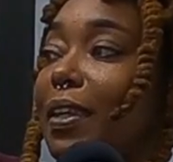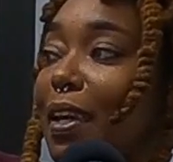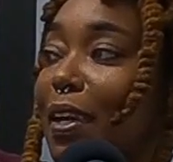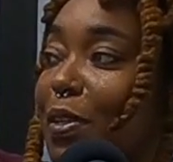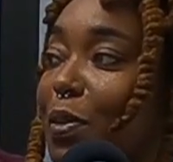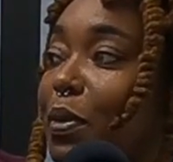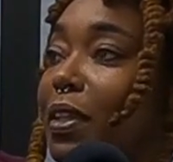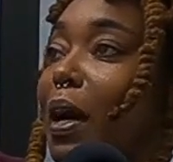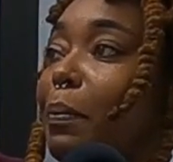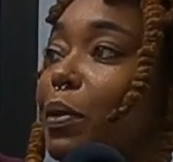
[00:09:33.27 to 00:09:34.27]
yeah, so we
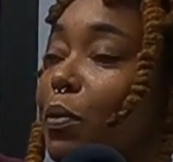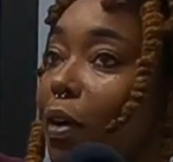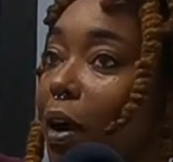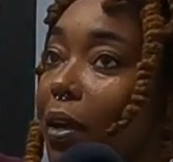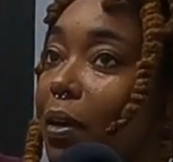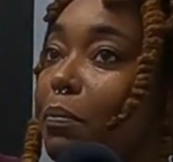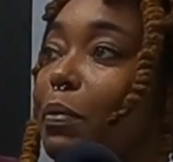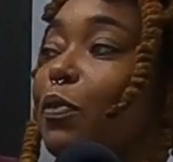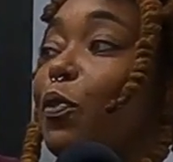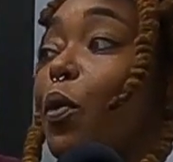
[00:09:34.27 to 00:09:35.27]
adopted right
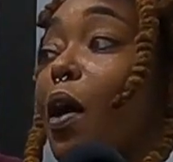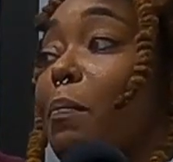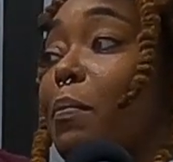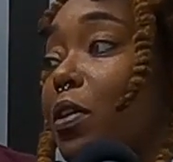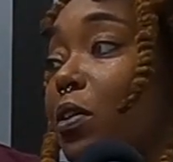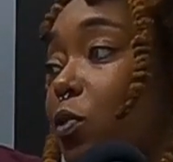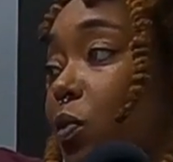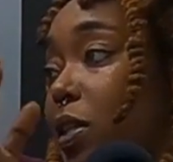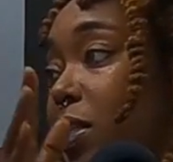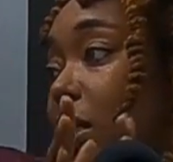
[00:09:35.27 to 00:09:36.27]
before our marriage
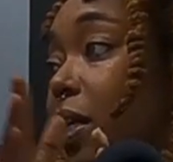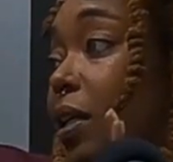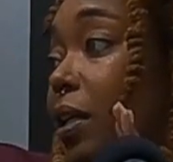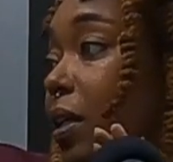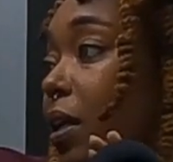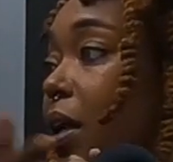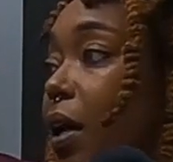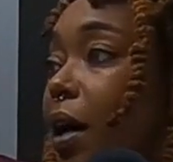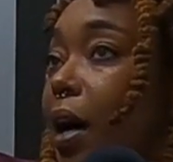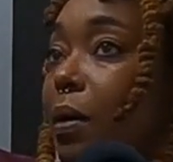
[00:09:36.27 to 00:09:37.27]
was ending. Mm-hmm.
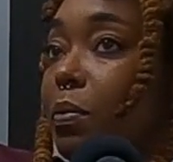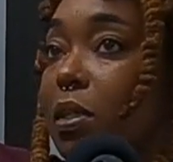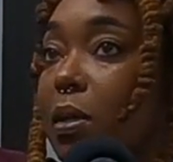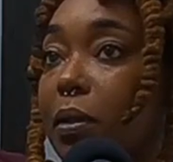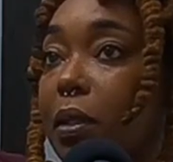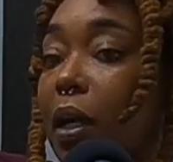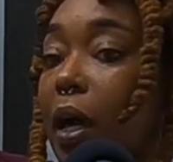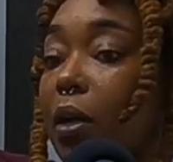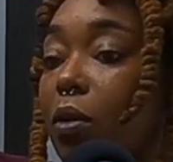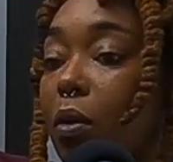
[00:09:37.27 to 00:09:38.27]
It was something that I
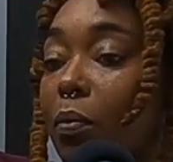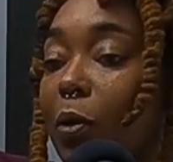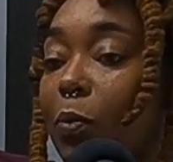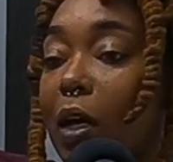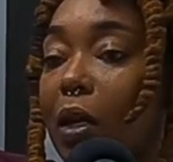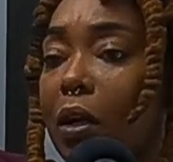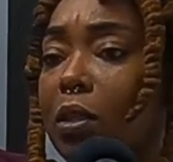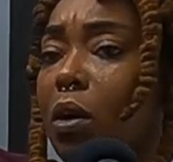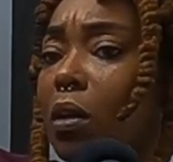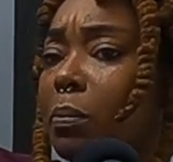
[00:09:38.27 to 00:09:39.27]
had already, we had already
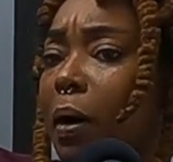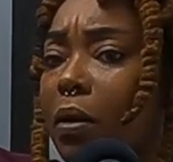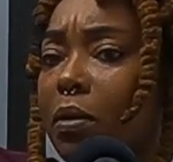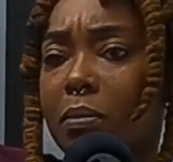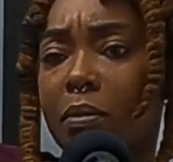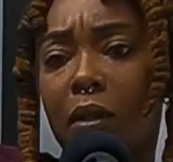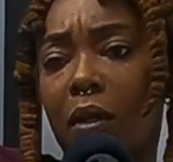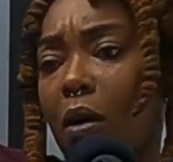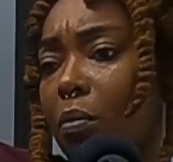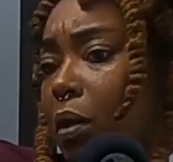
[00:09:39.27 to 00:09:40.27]
talked about, something
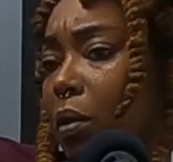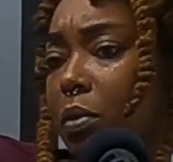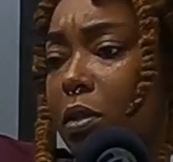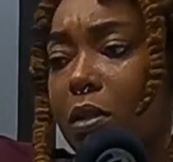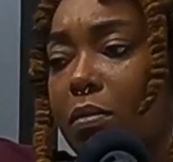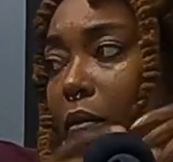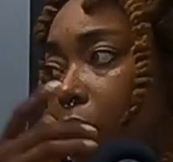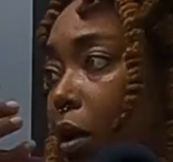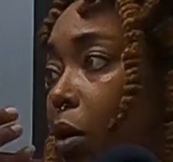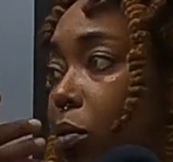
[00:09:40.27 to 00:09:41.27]
that already was
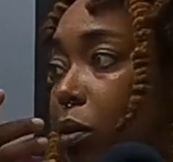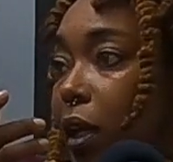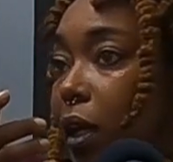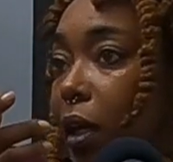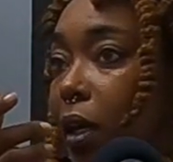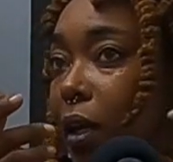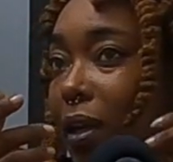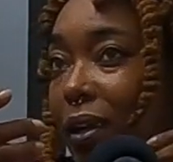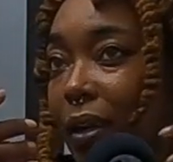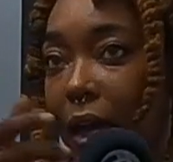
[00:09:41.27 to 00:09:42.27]
a goal thing.
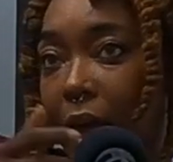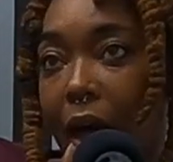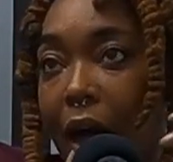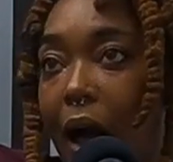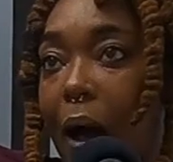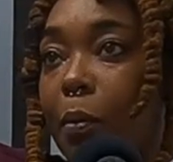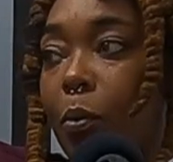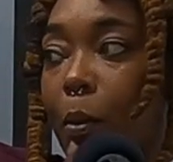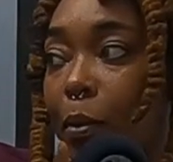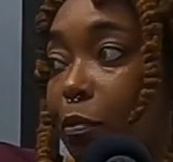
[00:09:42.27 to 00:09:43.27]
And I'm a
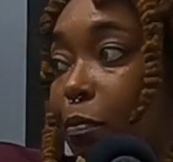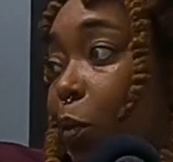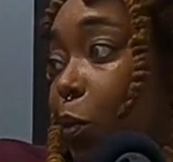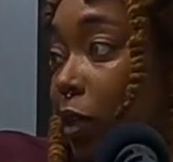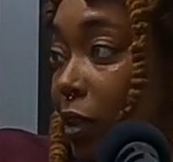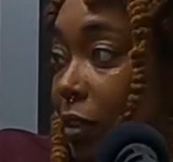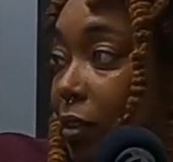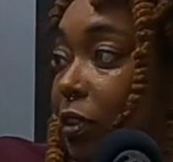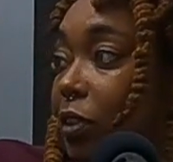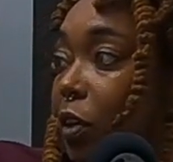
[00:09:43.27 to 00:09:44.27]
woman of my word.
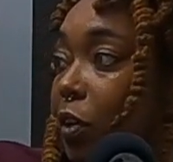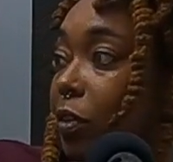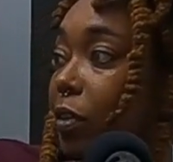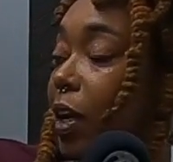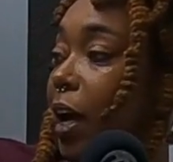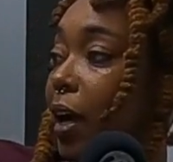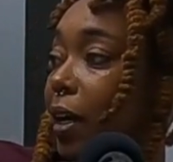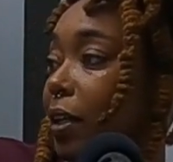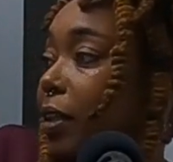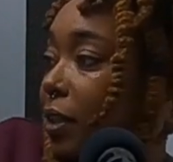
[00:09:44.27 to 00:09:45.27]
Mm-hmm. So
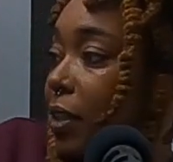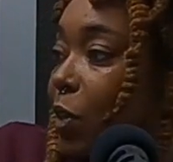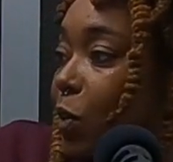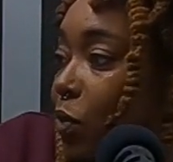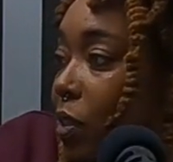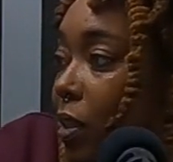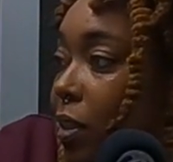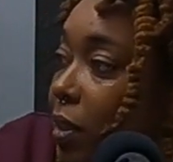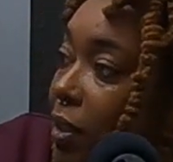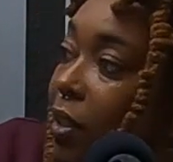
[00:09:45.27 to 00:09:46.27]
I continued to